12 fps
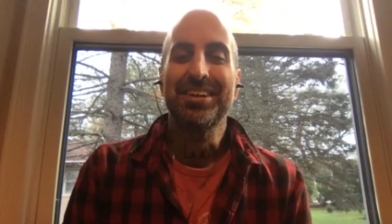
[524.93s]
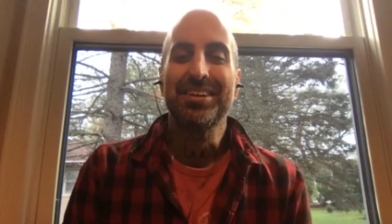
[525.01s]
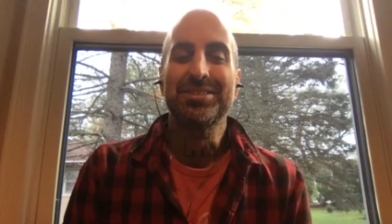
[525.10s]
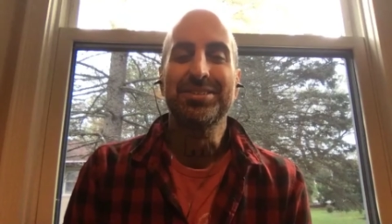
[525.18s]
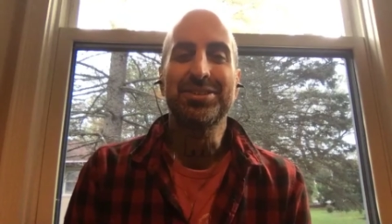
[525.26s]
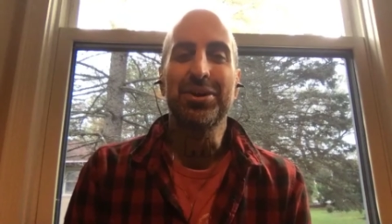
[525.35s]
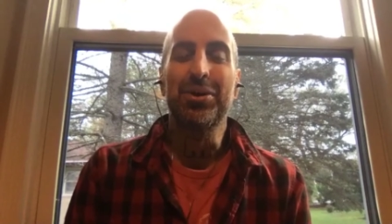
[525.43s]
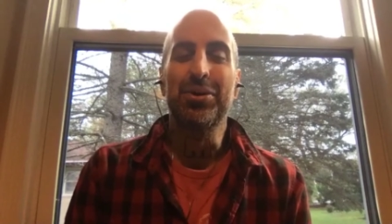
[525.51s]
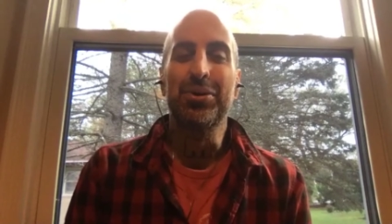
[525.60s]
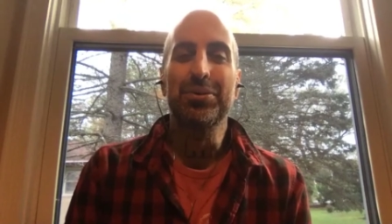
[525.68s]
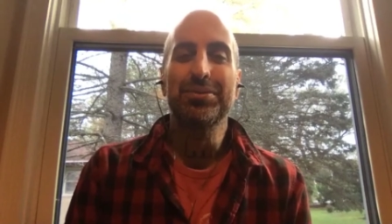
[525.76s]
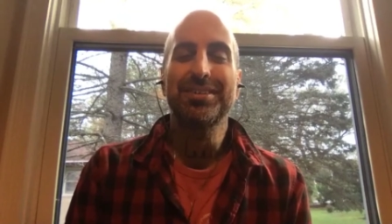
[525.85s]

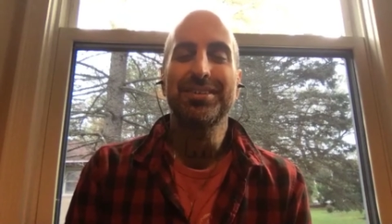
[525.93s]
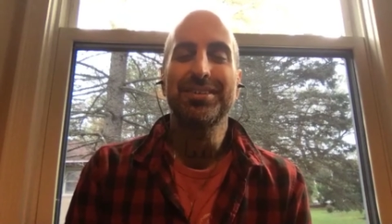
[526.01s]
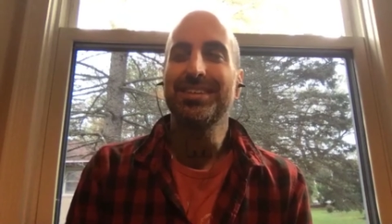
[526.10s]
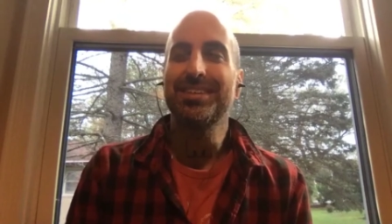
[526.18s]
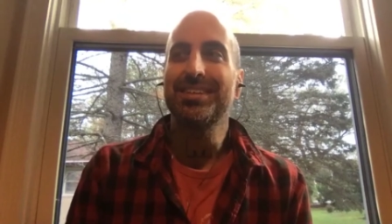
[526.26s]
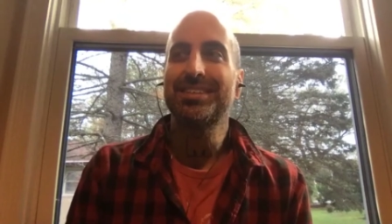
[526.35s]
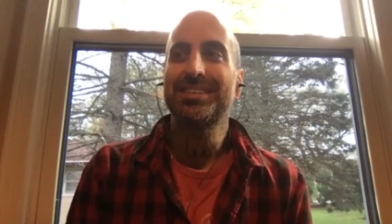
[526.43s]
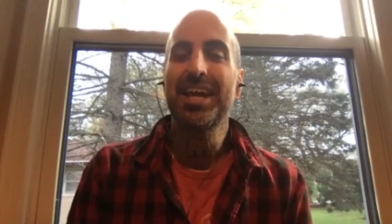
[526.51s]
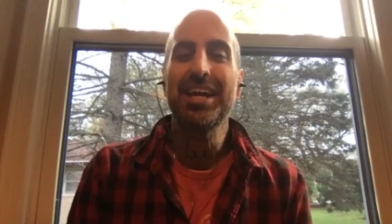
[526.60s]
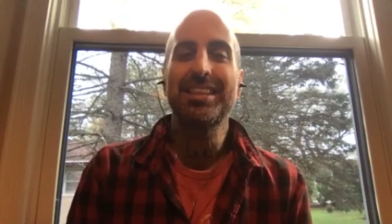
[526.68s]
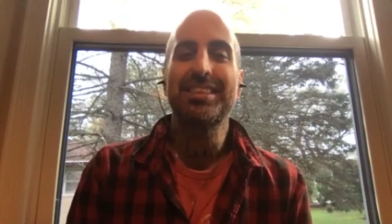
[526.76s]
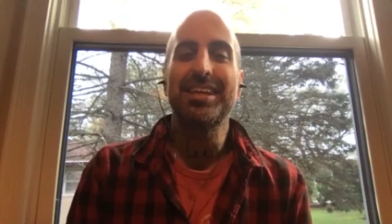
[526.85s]
So saying
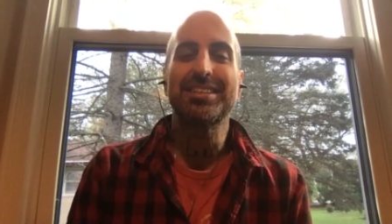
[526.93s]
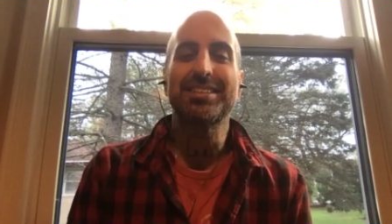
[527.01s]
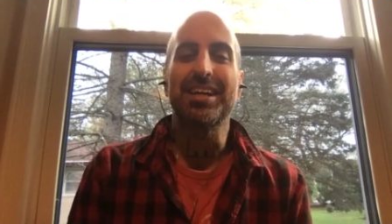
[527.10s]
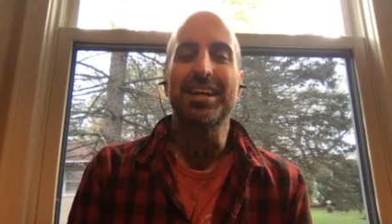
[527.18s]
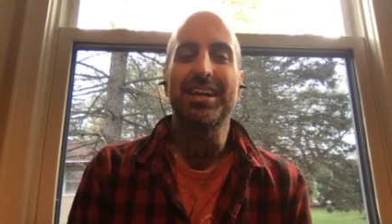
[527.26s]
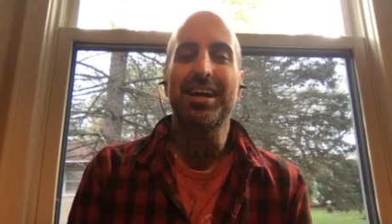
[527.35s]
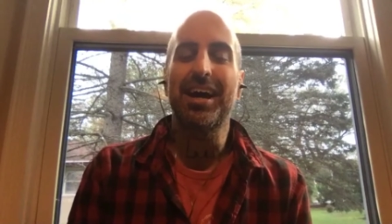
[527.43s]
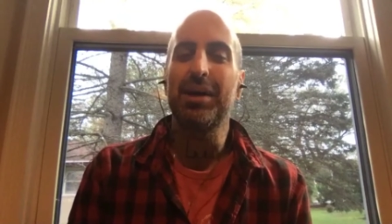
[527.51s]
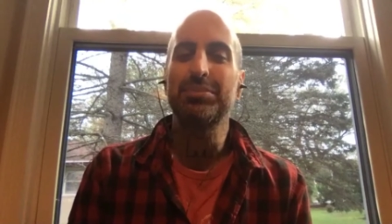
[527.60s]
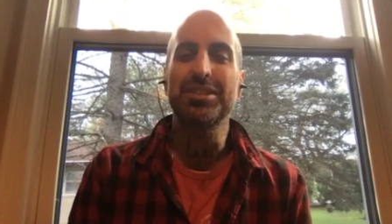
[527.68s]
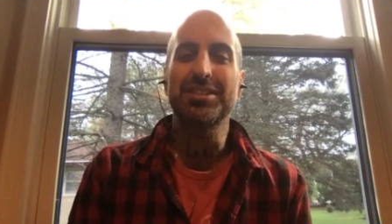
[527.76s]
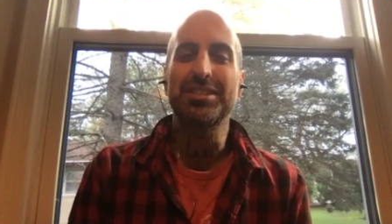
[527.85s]
things like, I'm
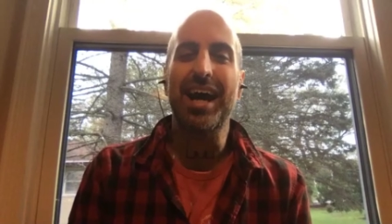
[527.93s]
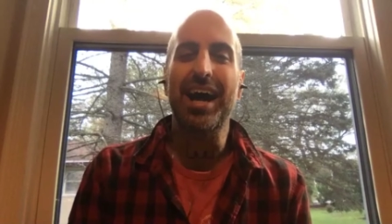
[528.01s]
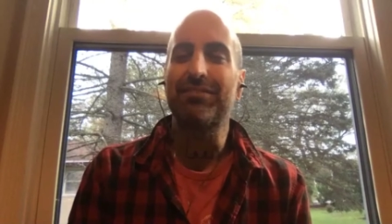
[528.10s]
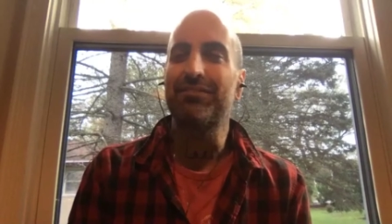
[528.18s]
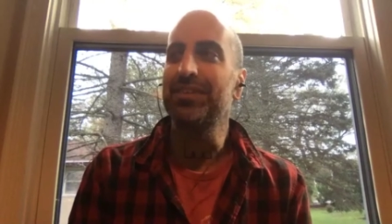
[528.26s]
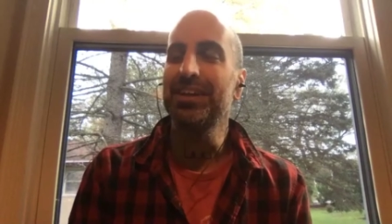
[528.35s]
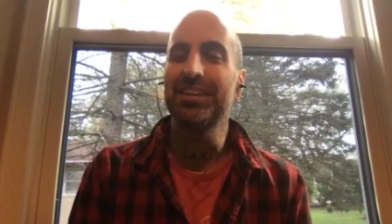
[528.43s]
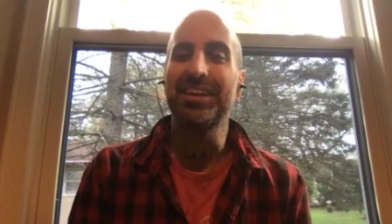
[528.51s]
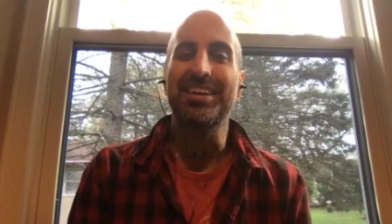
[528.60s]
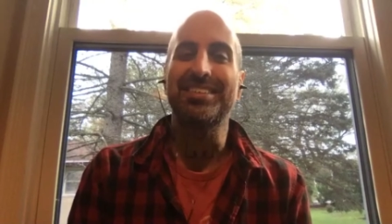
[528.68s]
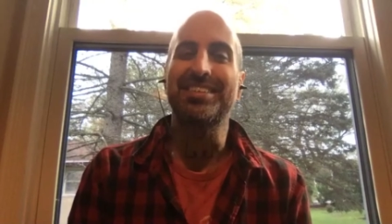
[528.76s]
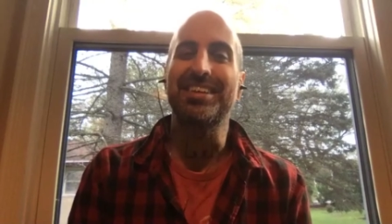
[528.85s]
just not feeling
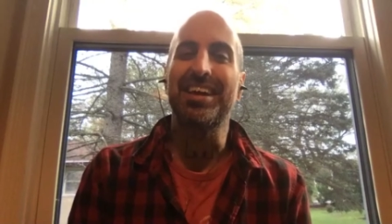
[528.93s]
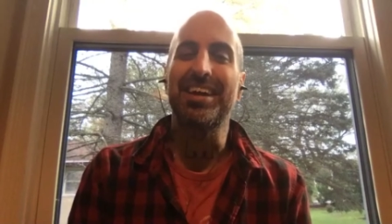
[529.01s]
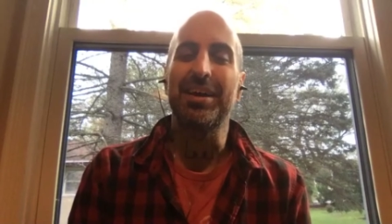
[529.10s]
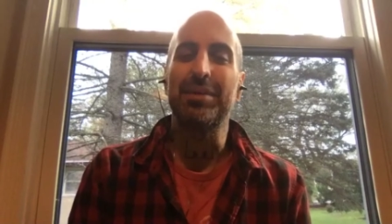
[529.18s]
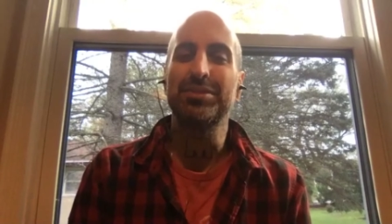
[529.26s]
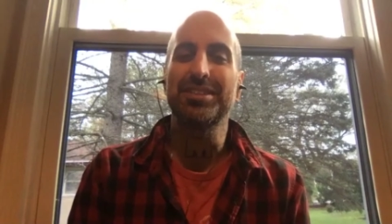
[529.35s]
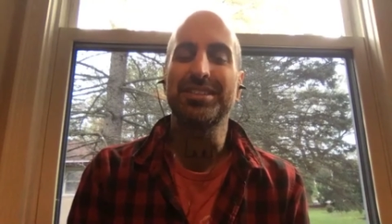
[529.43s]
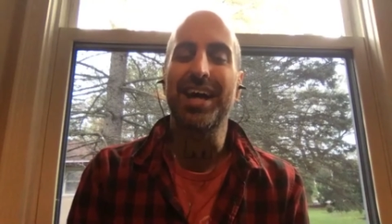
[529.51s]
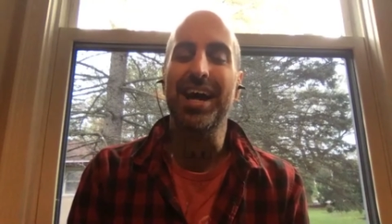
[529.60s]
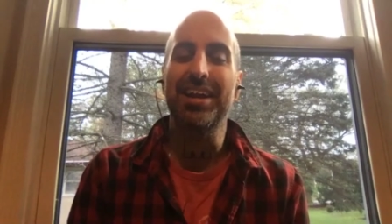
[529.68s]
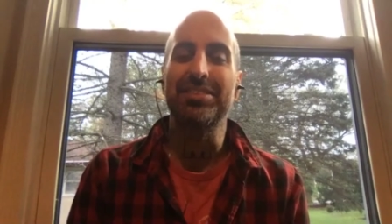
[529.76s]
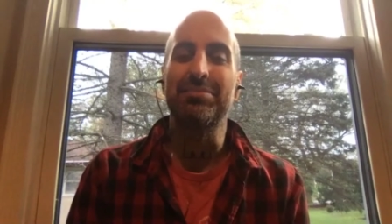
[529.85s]
it today, I'm just not
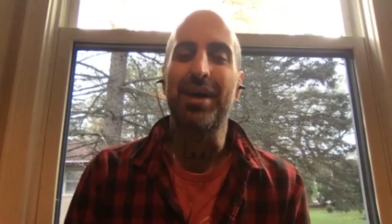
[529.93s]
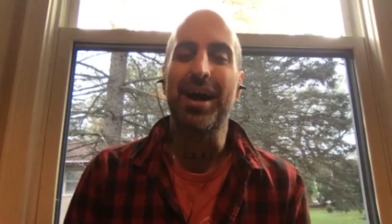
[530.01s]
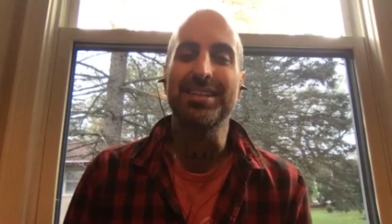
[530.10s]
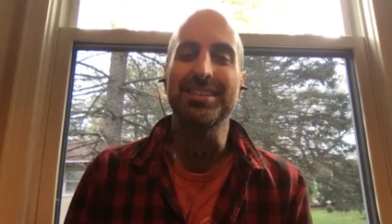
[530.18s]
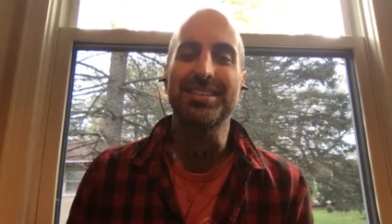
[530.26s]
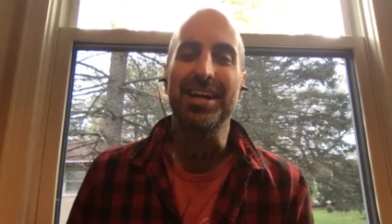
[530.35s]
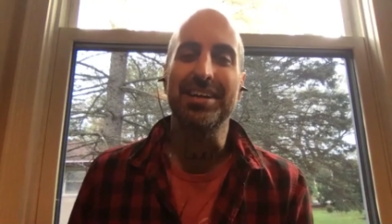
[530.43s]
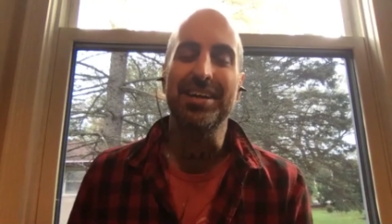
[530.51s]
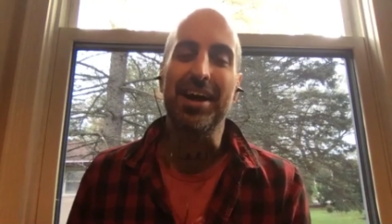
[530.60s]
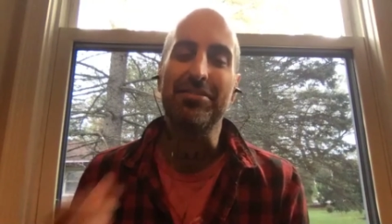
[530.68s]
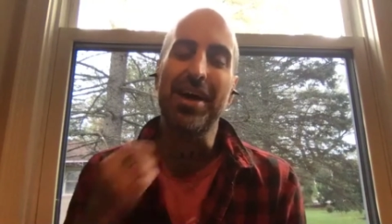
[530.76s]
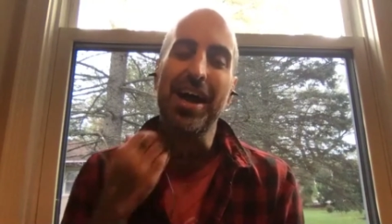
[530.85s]
in the mindset,
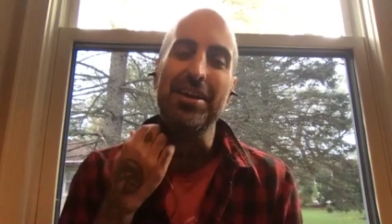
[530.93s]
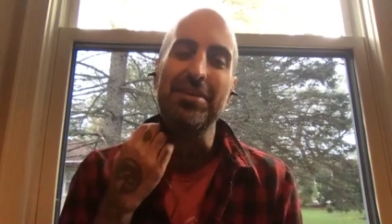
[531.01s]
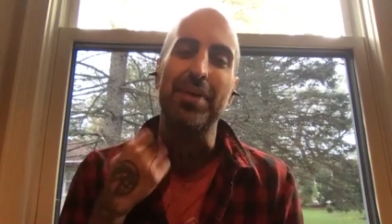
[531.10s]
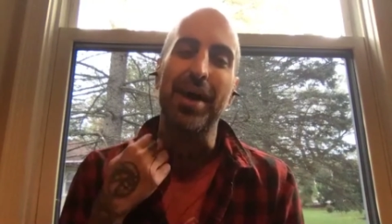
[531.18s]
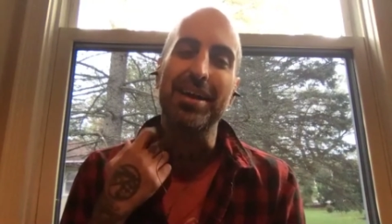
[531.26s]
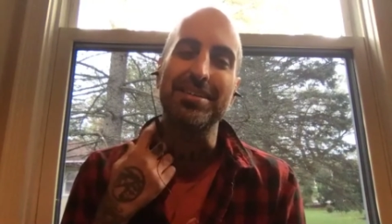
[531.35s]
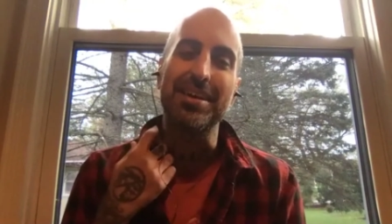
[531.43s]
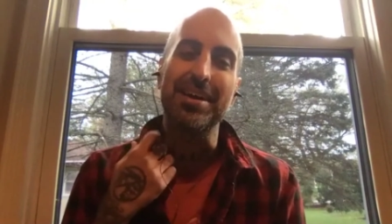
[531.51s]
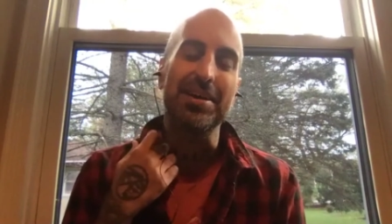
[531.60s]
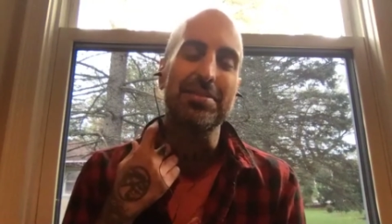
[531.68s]
I've had a bad day.